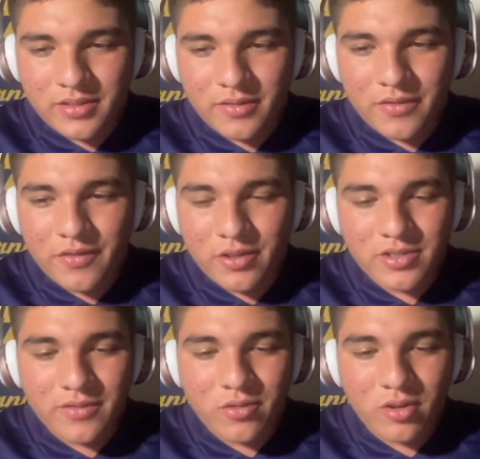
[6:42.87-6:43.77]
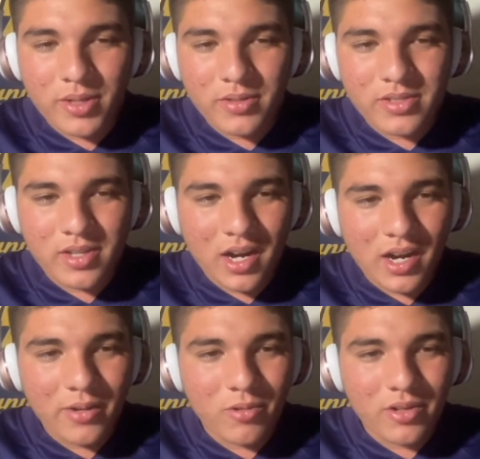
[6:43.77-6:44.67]
first and foremost, I
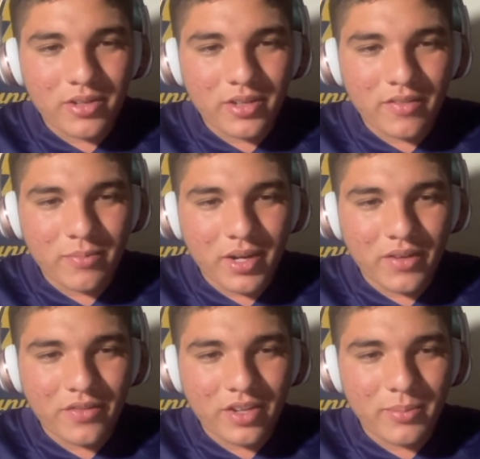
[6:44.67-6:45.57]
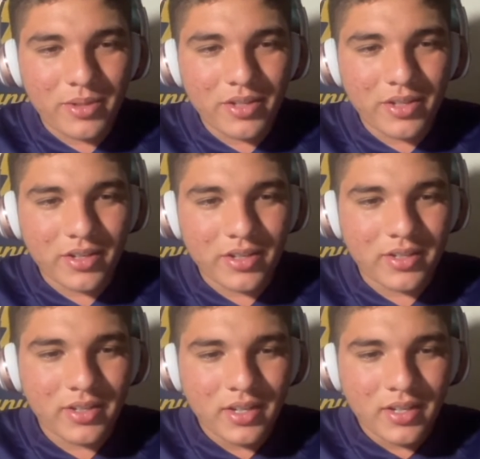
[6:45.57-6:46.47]
want to give my family
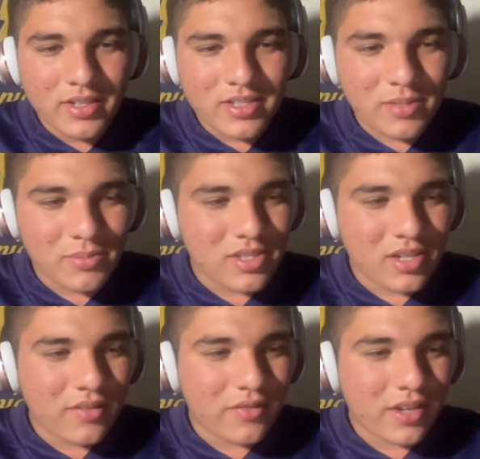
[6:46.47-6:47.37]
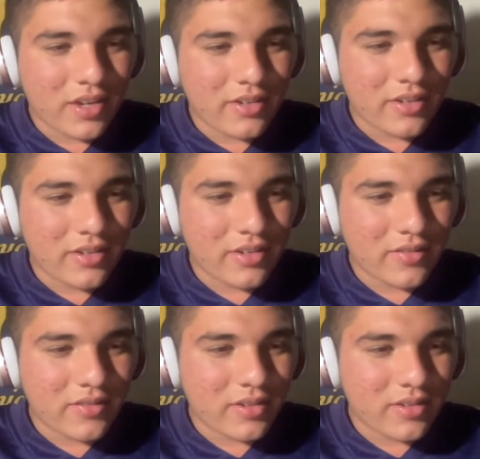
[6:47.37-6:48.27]
some stuff that
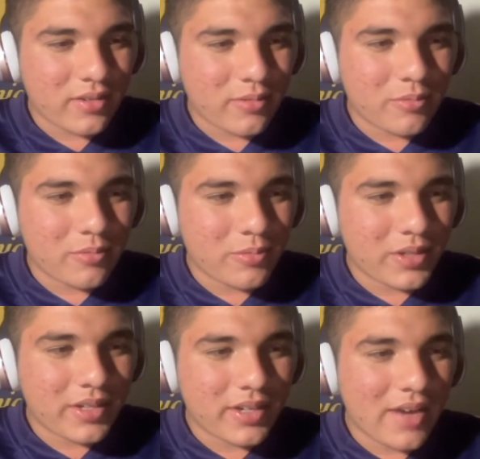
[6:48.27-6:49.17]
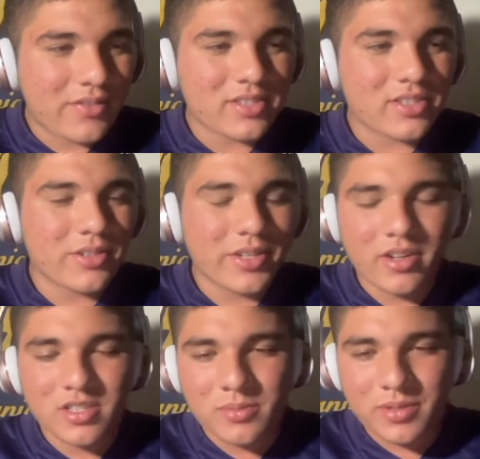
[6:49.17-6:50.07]
we haven't necessarily
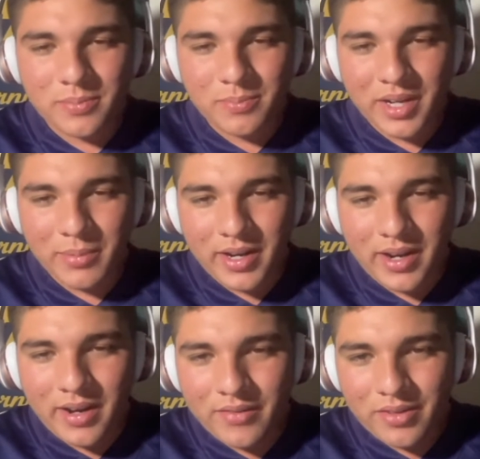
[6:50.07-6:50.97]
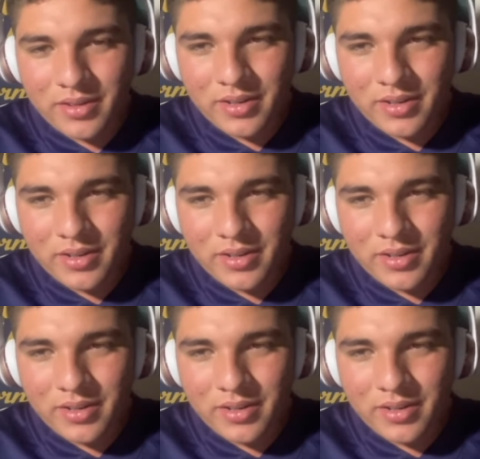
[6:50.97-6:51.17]
always been able to have.